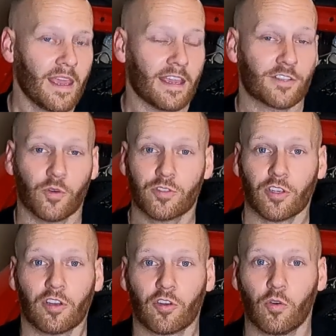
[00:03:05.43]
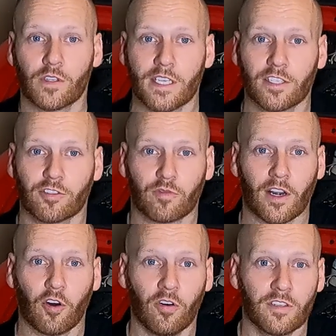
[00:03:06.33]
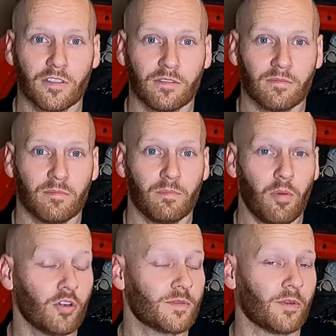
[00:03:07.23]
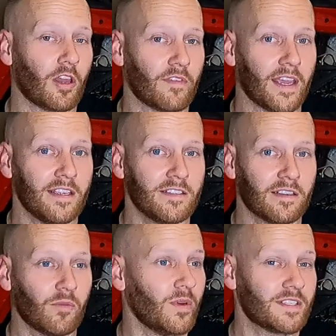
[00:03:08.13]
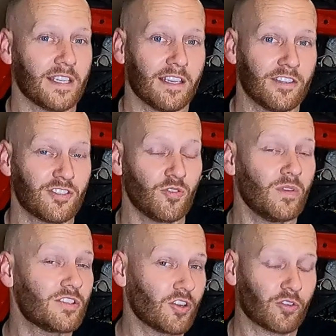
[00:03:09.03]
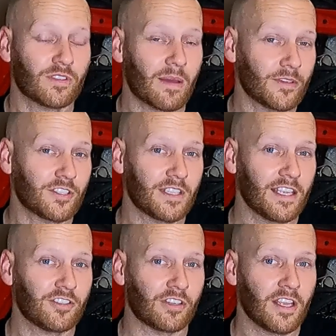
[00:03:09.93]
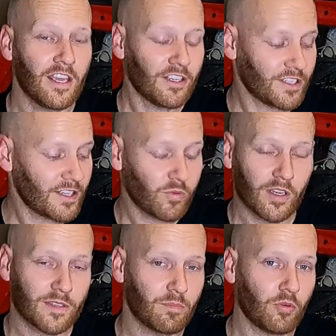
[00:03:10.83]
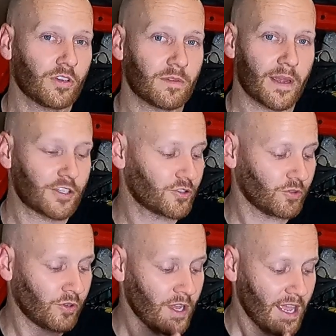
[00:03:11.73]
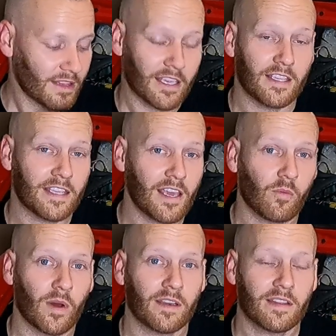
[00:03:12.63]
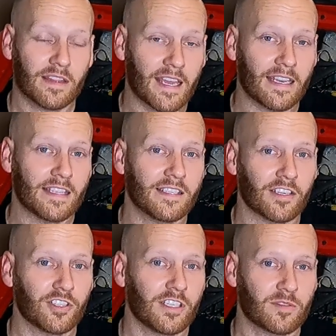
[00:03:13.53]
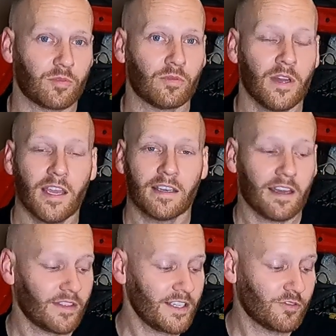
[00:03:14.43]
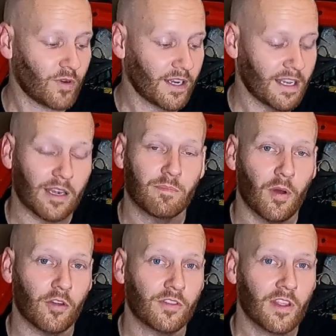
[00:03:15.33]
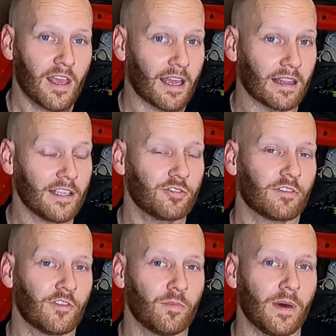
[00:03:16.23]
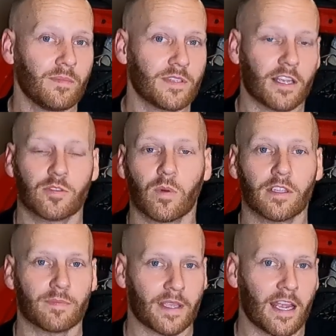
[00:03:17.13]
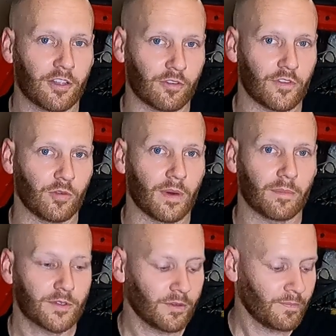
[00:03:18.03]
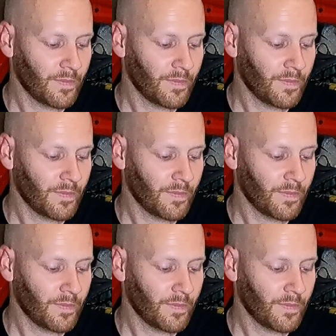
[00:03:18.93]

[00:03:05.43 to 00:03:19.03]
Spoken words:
It's also going to cause the engine to run hot, possibly overheat, and once again, do internal damage to the engine. So that's why it's important to make sure that you get one that is adjustable. Now, these run in both electric fuel pumps as well as mechanical fuel pumps.